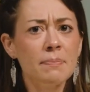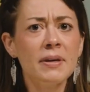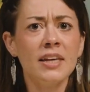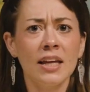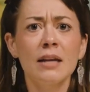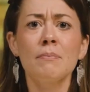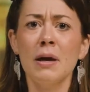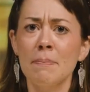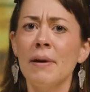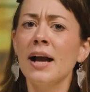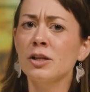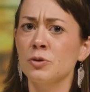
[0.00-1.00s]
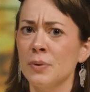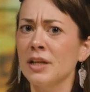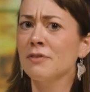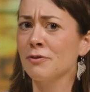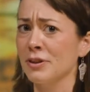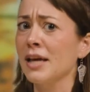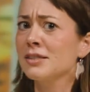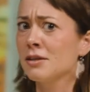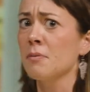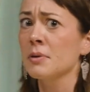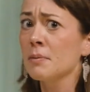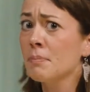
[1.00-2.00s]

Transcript: be getting my bags ready for that zombie